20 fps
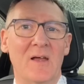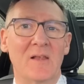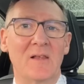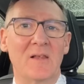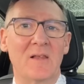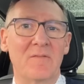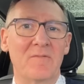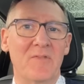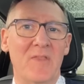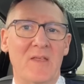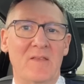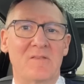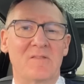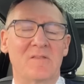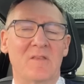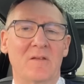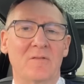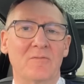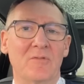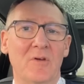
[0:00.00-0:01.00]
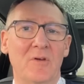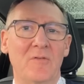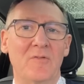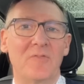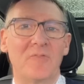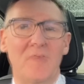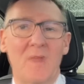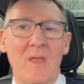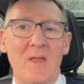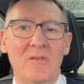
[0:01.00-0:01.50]
I love that
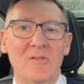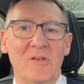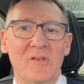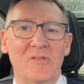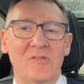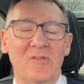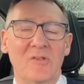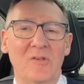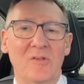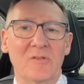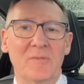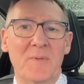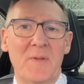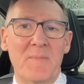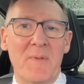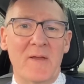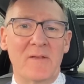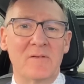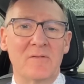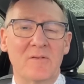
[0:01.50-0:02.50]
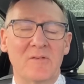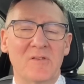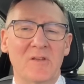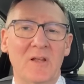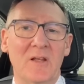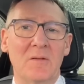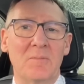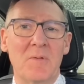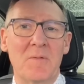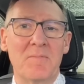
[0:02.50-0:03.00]
sunroof. It just suits me better. It's a
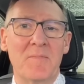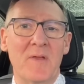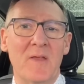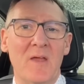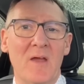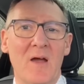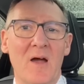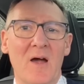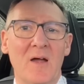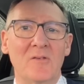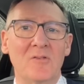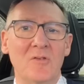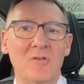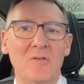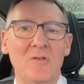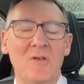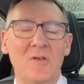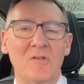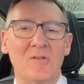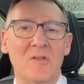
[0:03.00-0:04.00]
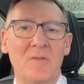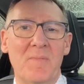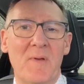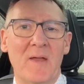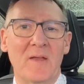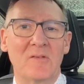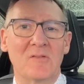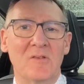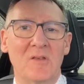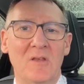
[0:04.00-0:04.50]
little bit bigger. I do use the
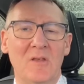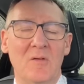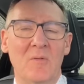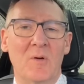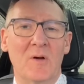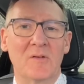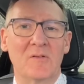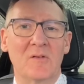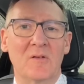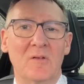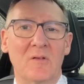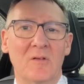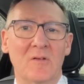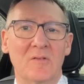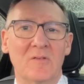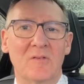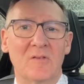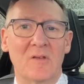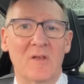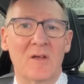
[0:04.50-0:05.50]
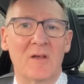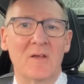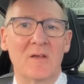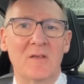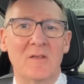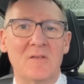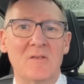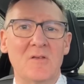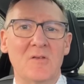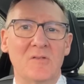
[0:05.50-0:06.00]
back seat quite a lot. I
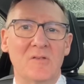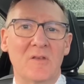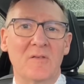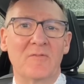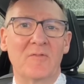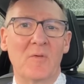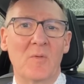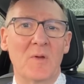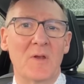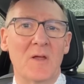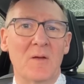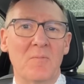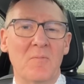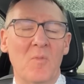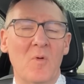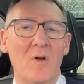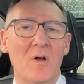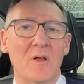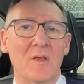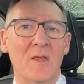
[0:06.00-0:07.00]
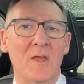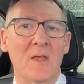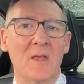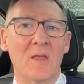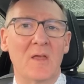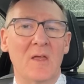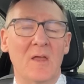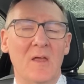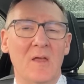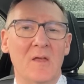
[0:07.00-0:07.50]
use it for when I'm
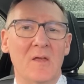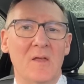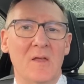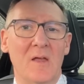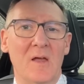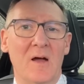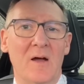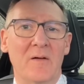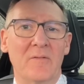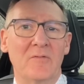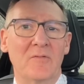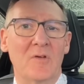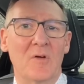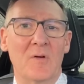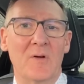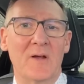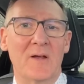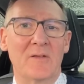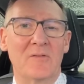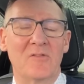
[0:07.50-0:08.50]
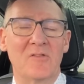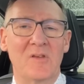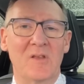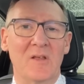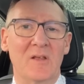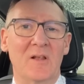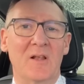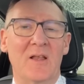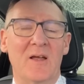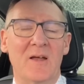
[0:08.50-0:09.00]
working. I go out and see
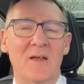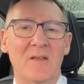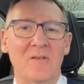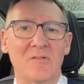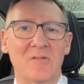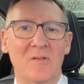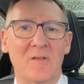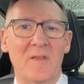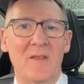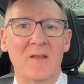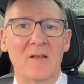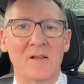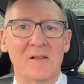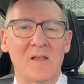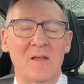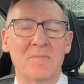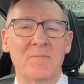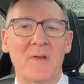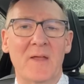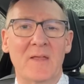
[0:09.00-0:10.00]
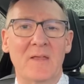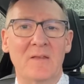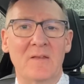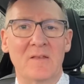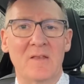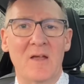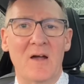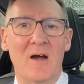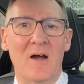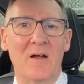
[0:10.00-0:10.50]
a client, so then I'll come back in the
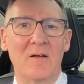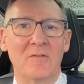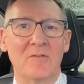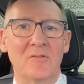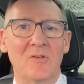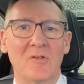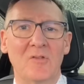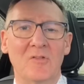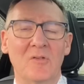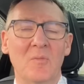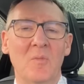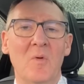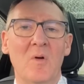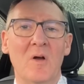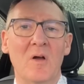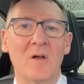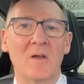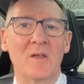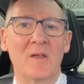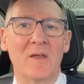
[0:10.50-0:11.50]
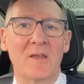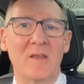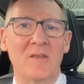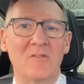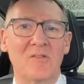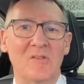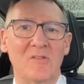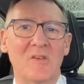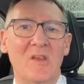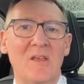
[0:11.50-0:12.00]
car and do some work, and it's
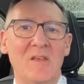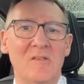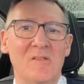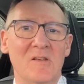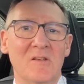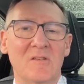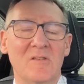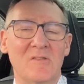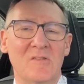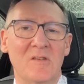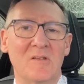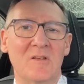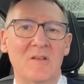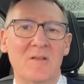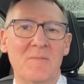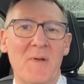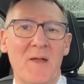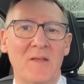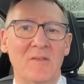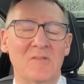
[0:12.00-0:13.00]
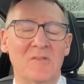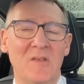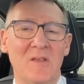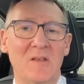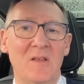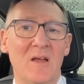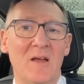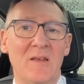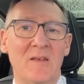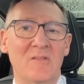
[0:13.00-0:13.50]
just easier to sit in the back
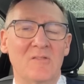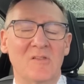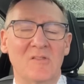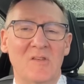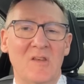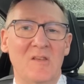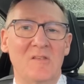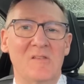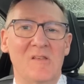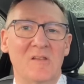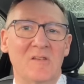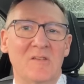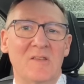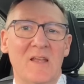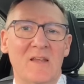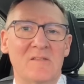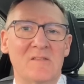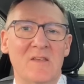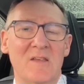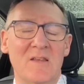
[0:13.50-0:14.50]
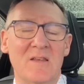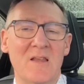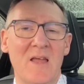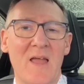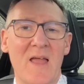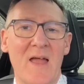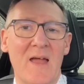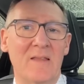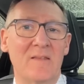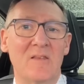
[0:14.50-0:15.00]
seat and it's just easier to get in,
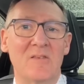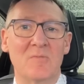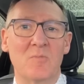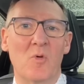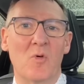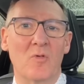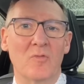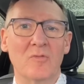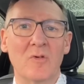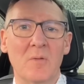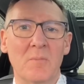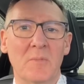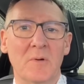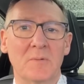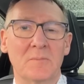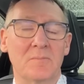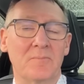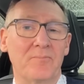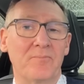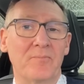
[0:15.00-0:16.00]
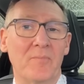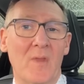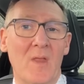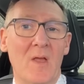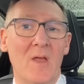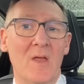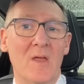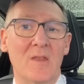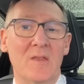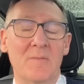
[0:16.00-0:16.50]
and there's more room.
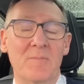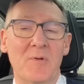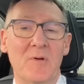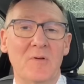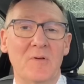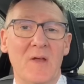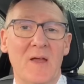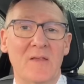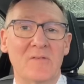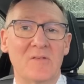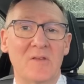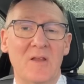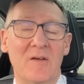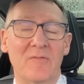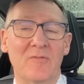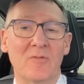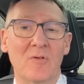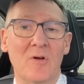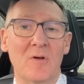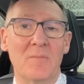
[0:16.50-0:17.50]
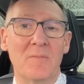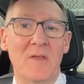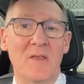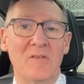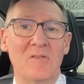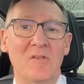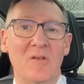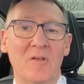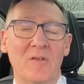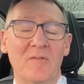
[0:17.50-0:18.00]
The boot has enough room.
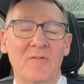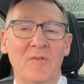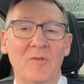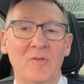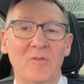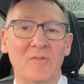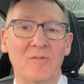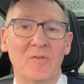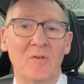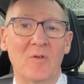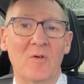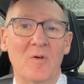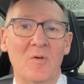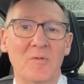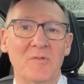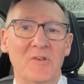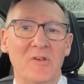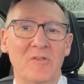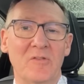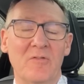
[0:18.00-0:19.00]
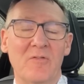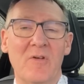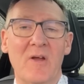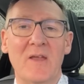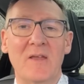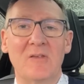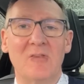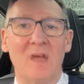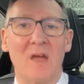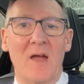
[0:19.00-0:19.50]
It's got the false floor, which is
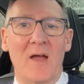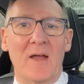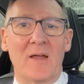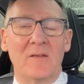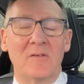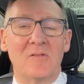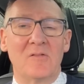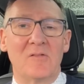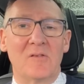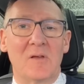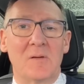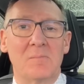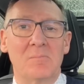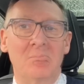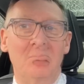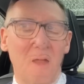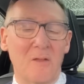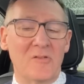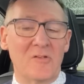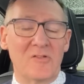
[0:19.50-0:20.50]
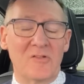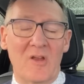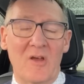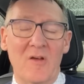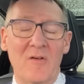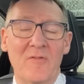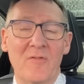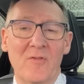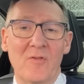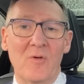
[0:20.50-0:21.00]
great, and just
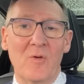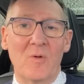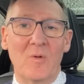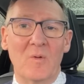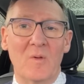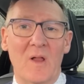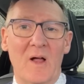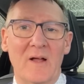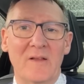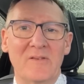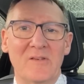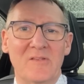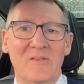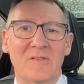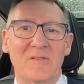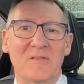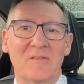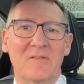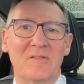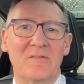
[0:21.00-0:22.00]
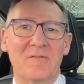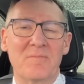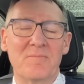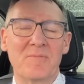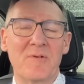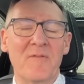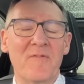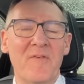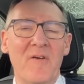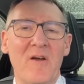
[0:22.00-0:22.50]
overall I just
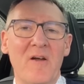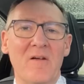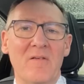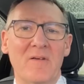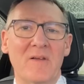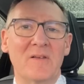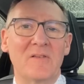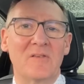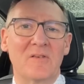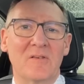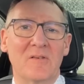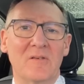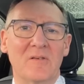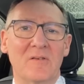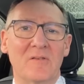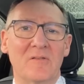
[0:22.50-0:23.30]
prefer it